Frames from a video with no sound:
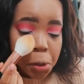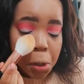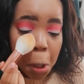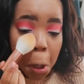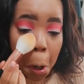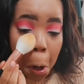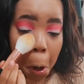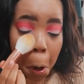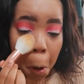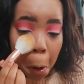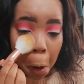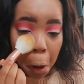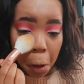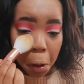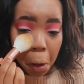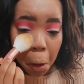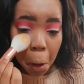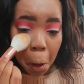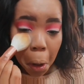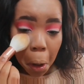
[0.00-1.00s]
and
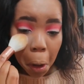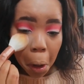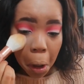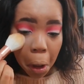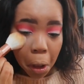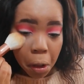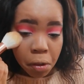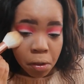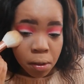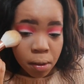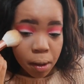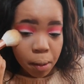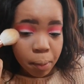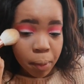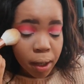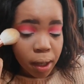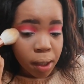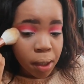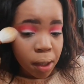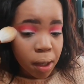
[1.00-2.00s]
set my
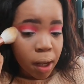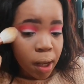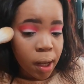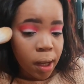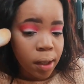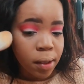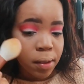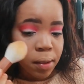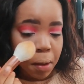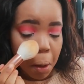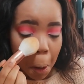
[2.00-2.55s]
under eyes.